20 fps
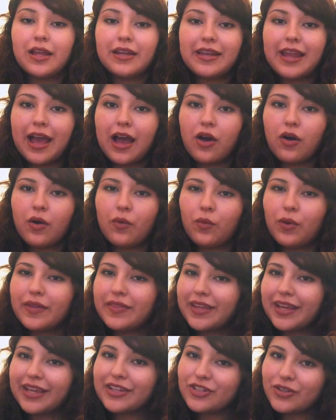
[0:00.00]
Now, one
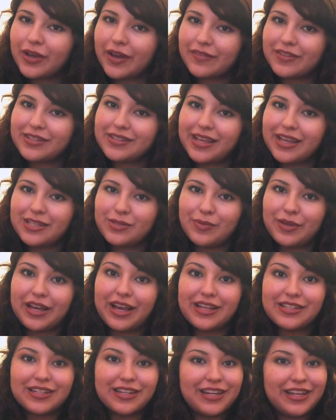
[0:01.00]
thing I do have to say is
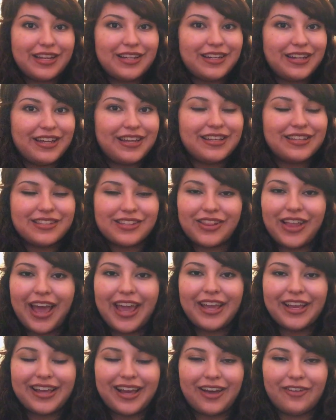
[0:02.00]
because it is
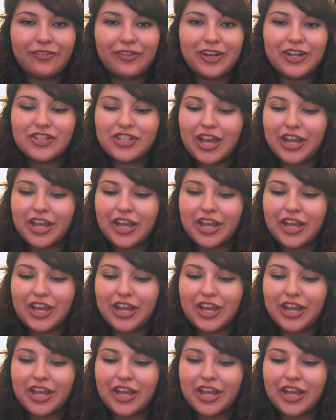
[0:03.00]
light coverage,